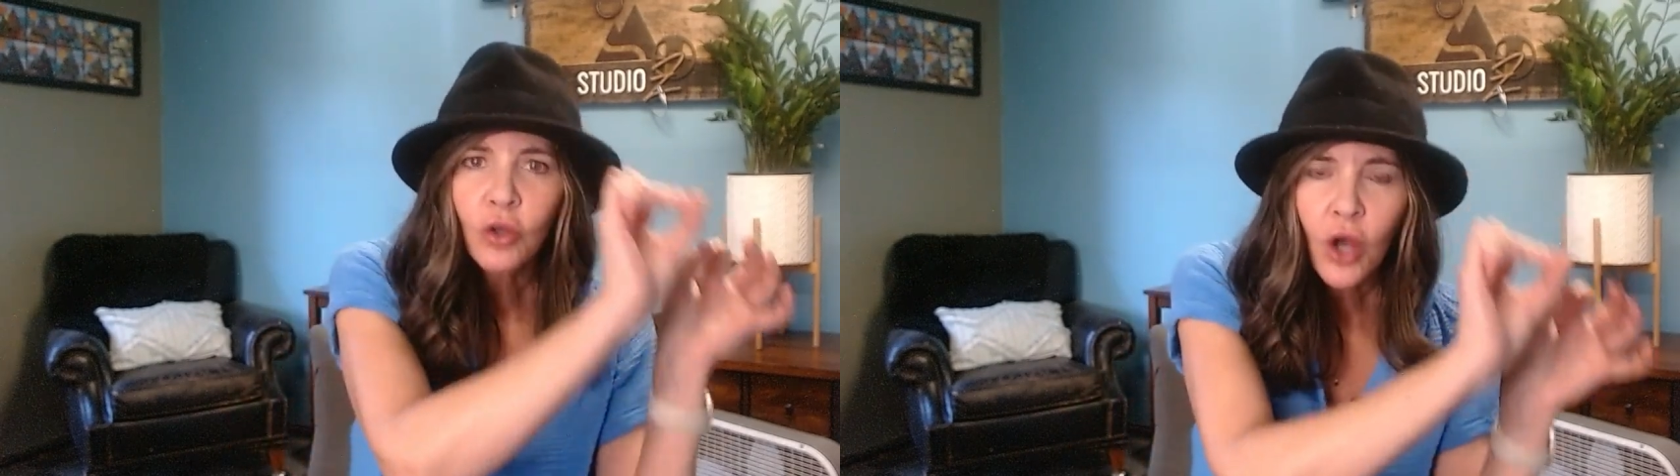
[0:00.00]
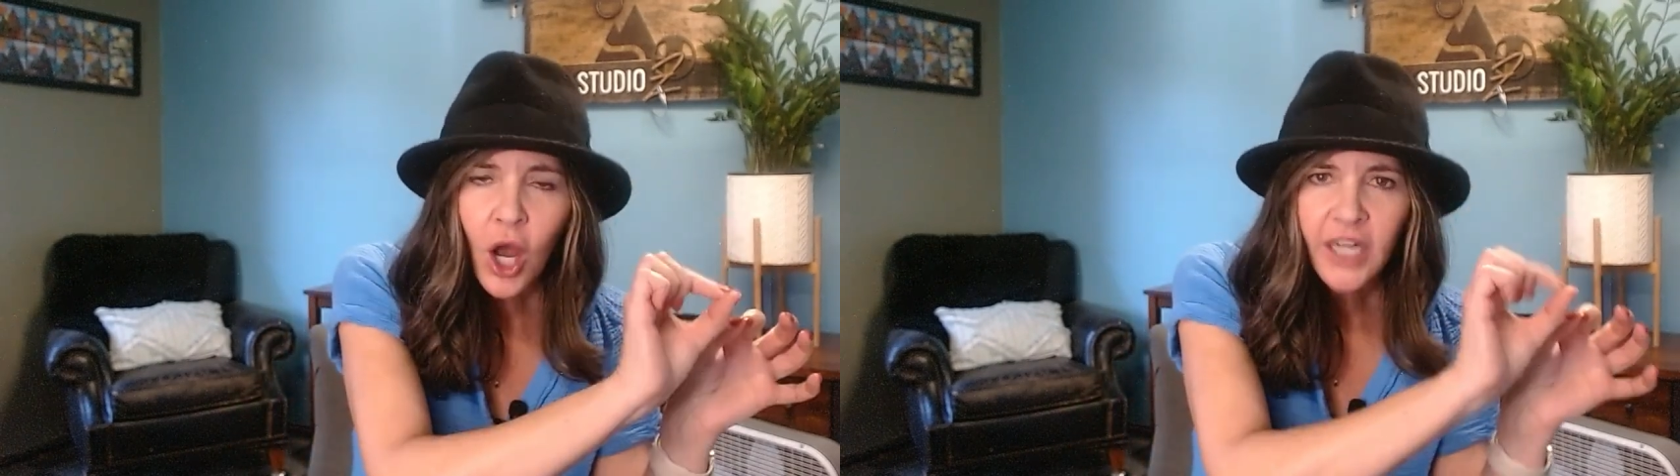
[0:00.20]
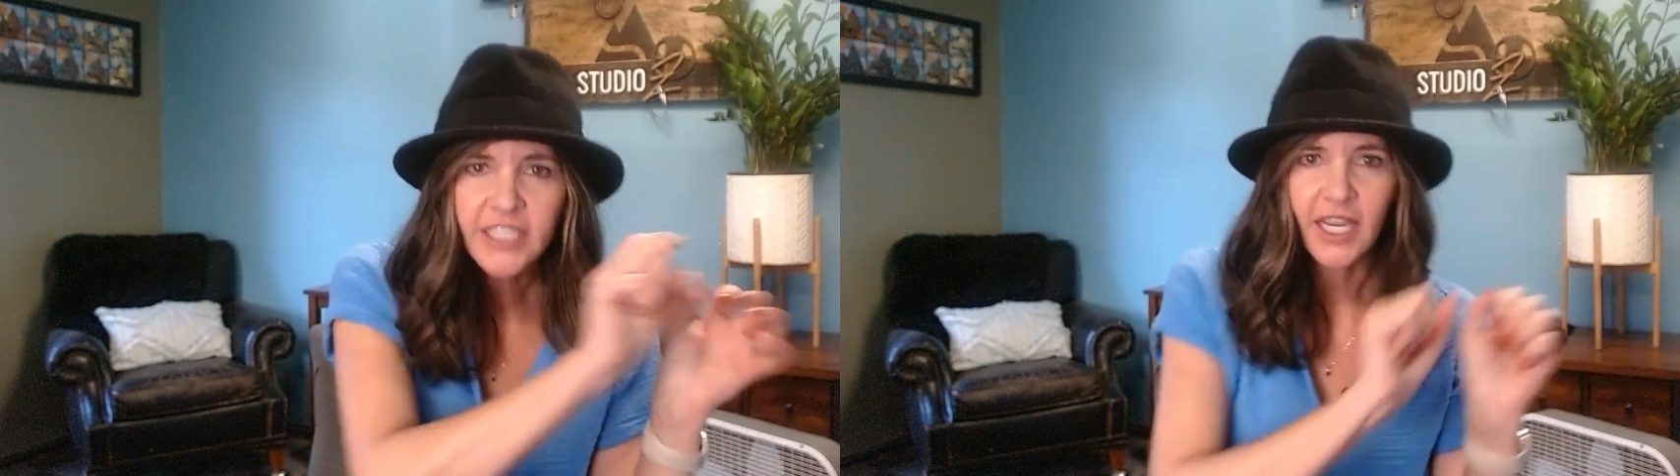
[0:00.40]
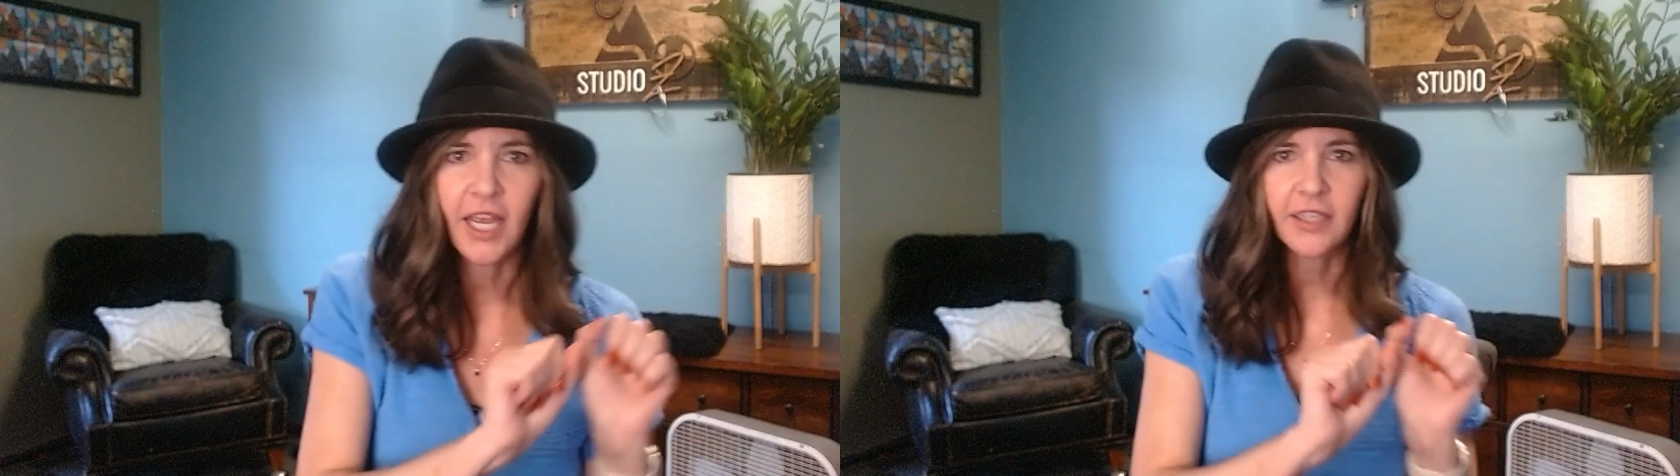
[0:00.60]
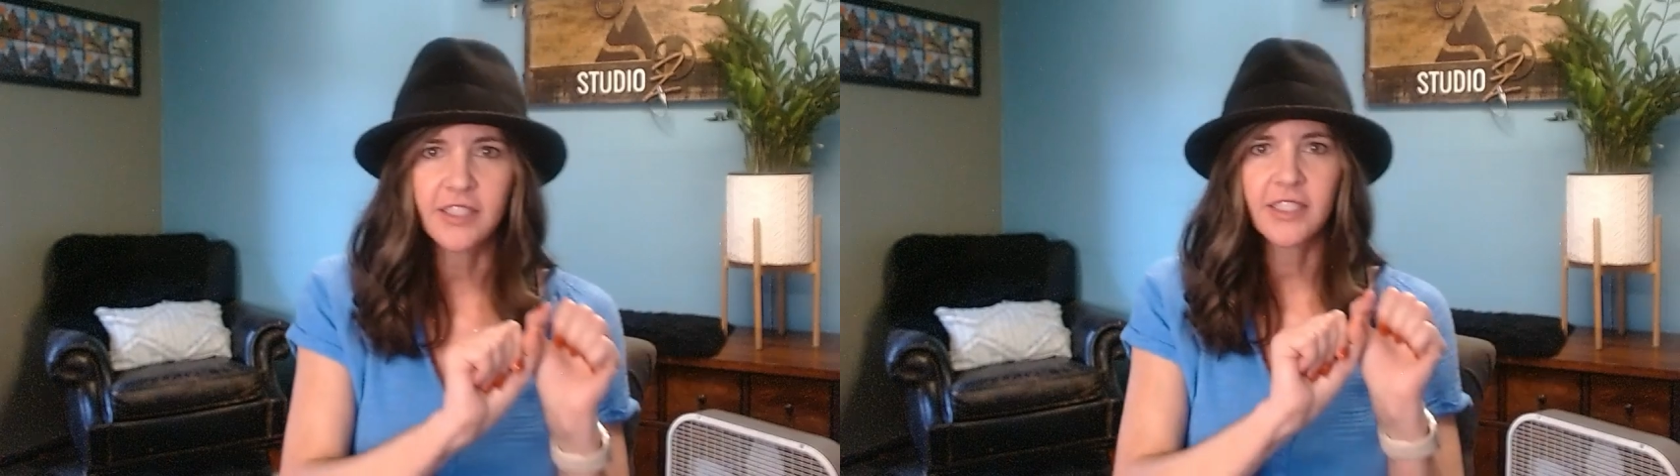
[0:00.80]

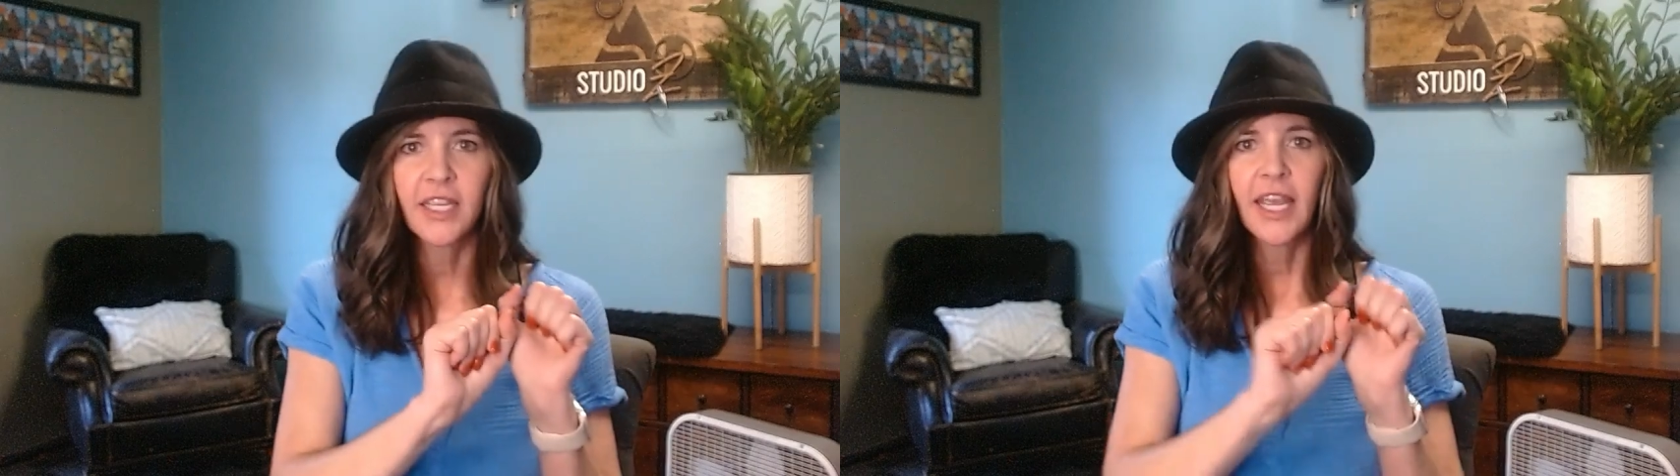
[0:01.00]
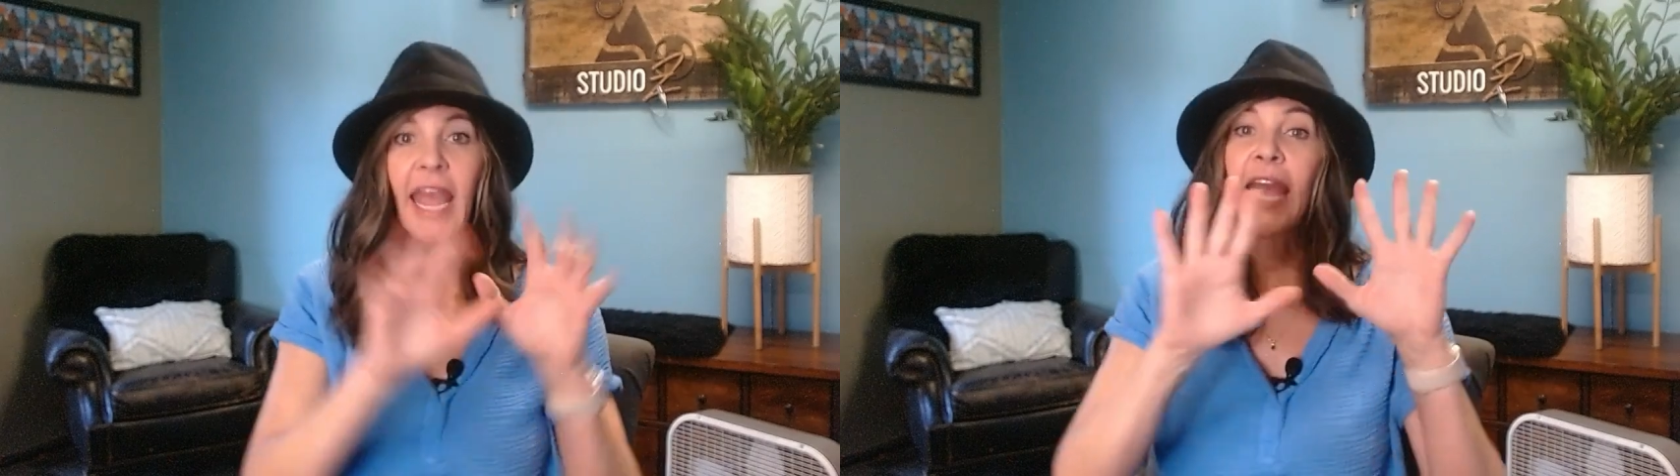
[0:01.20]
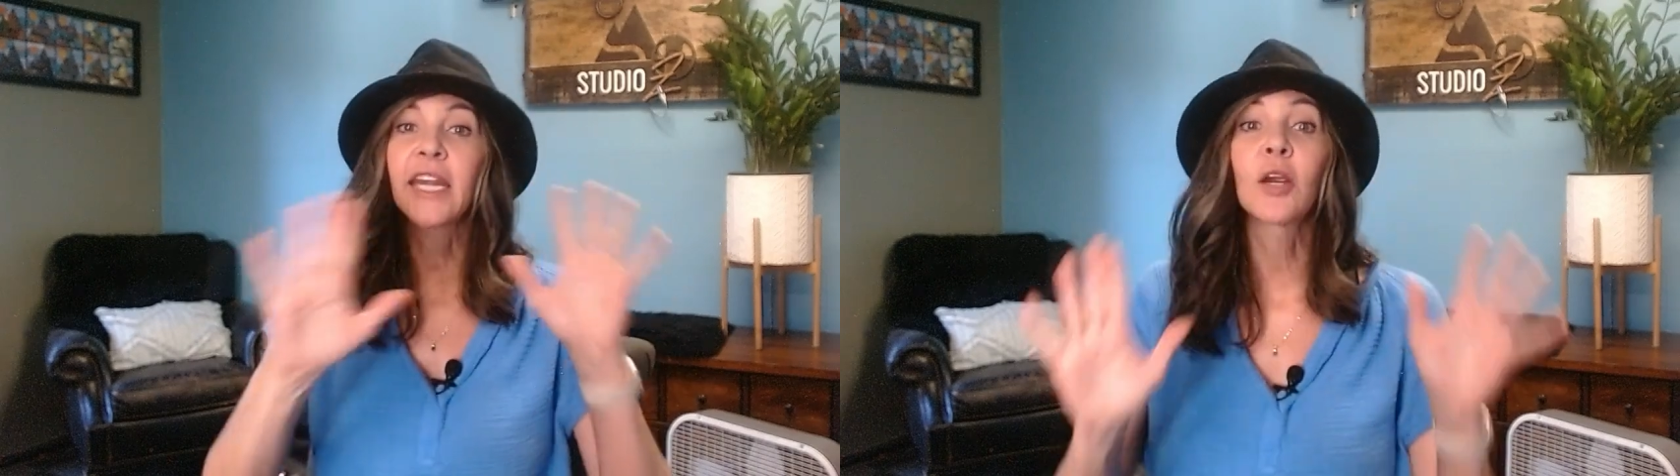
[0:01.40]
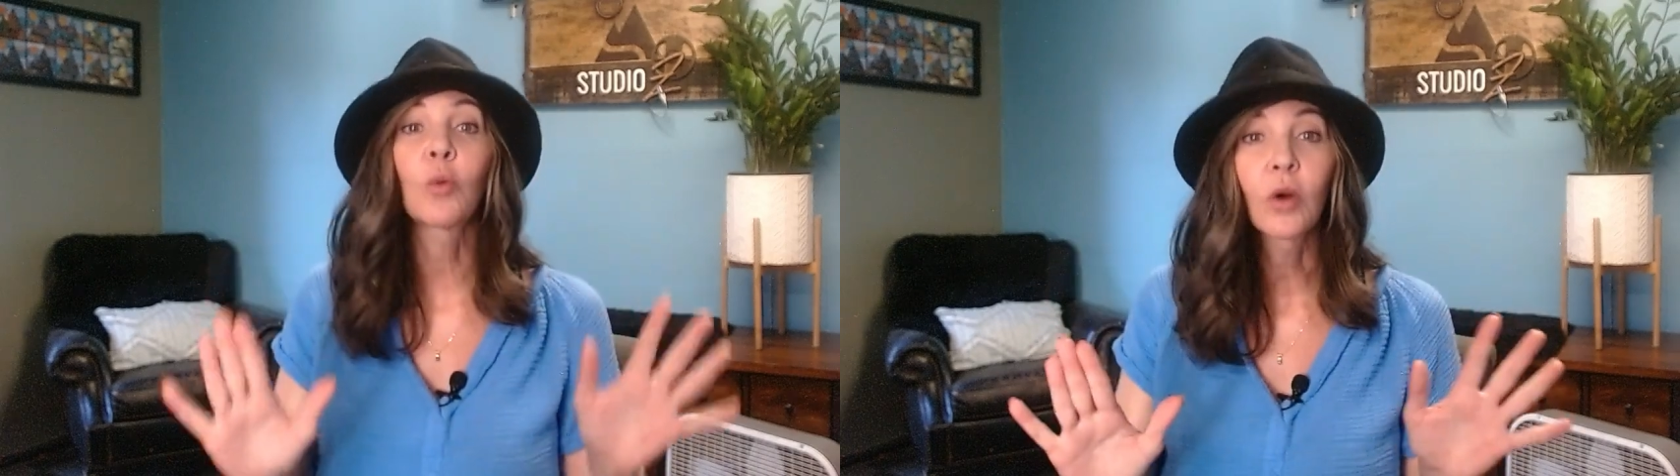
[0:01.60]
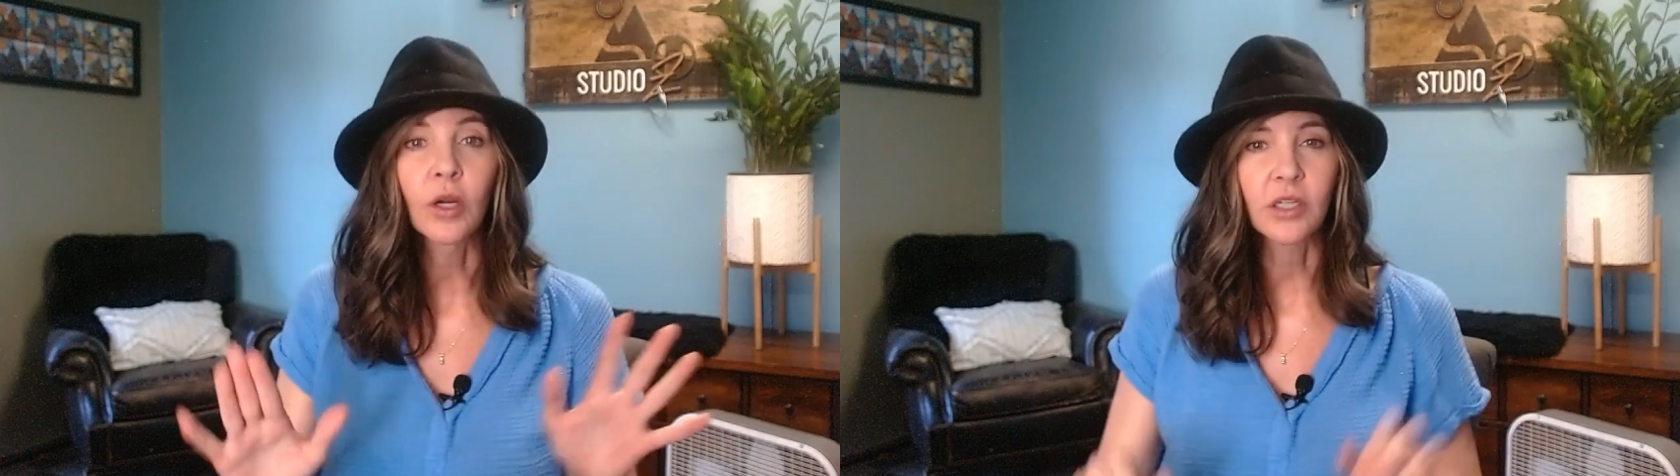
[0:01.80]
context, and it
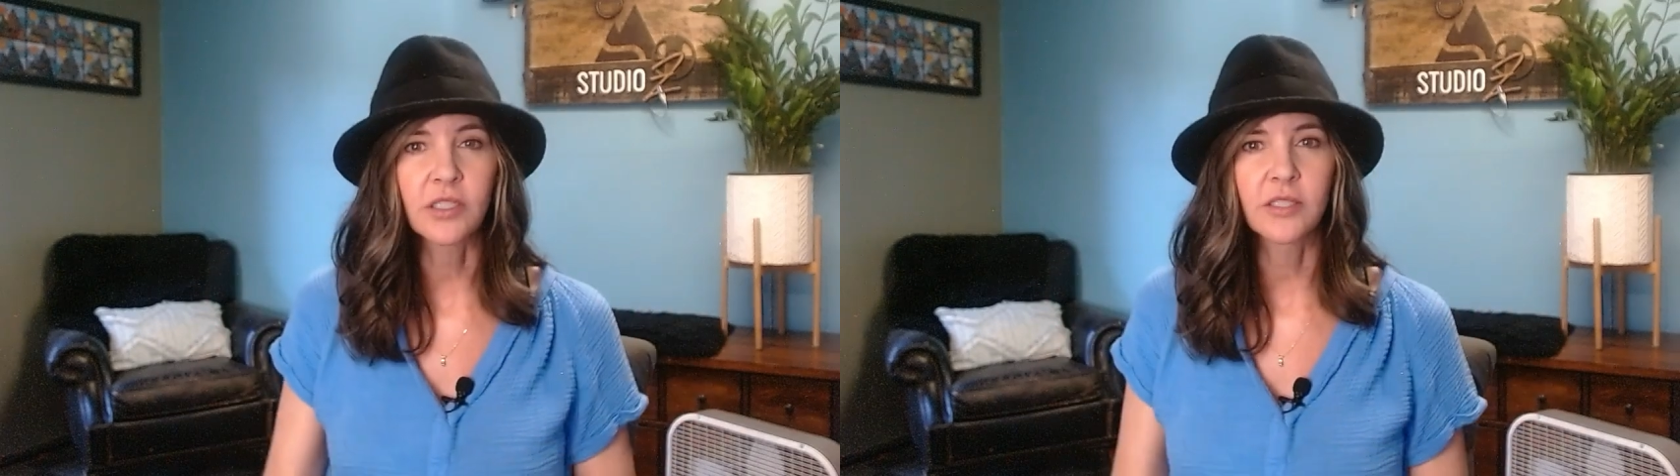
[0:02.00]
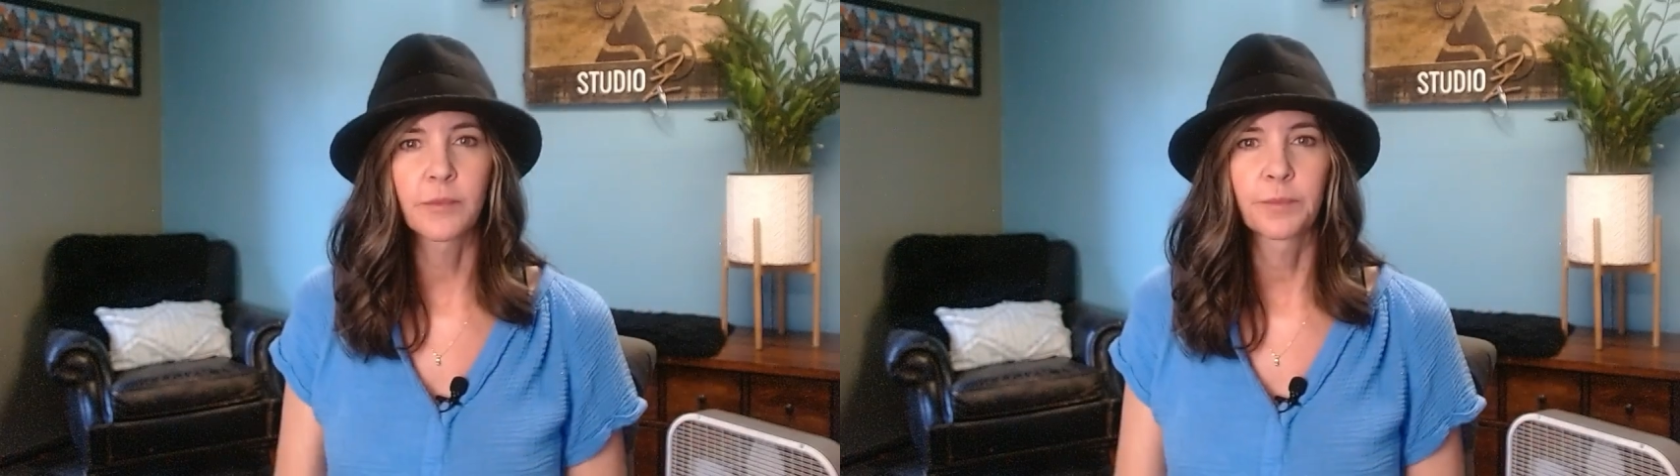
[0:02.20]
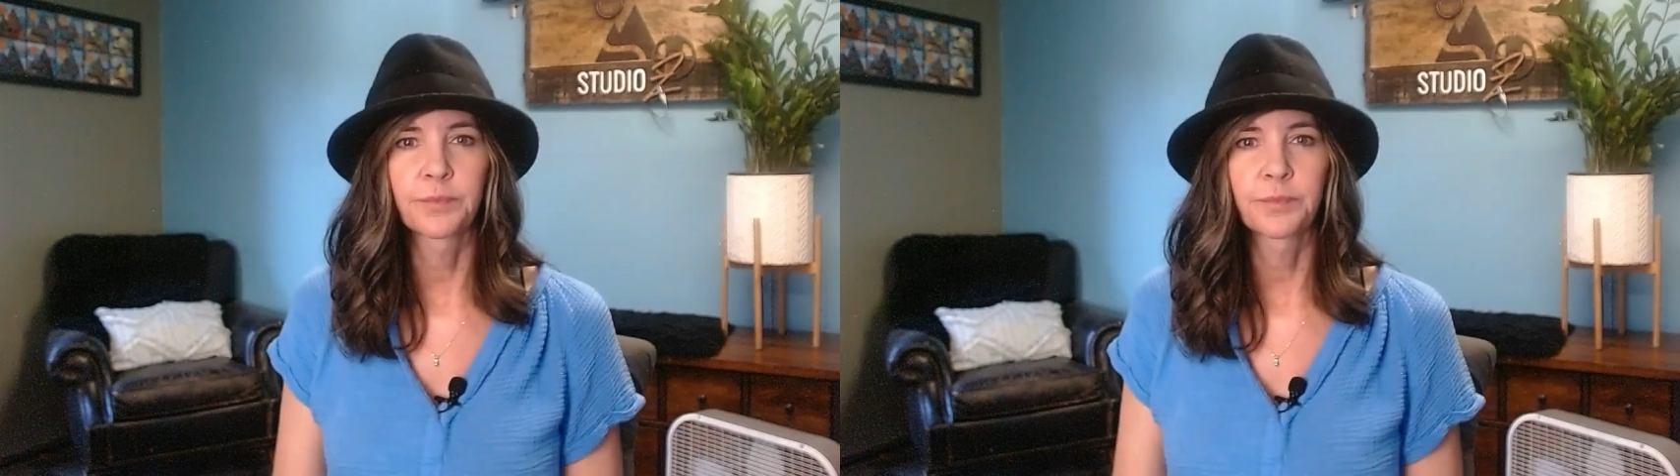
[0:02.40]
works.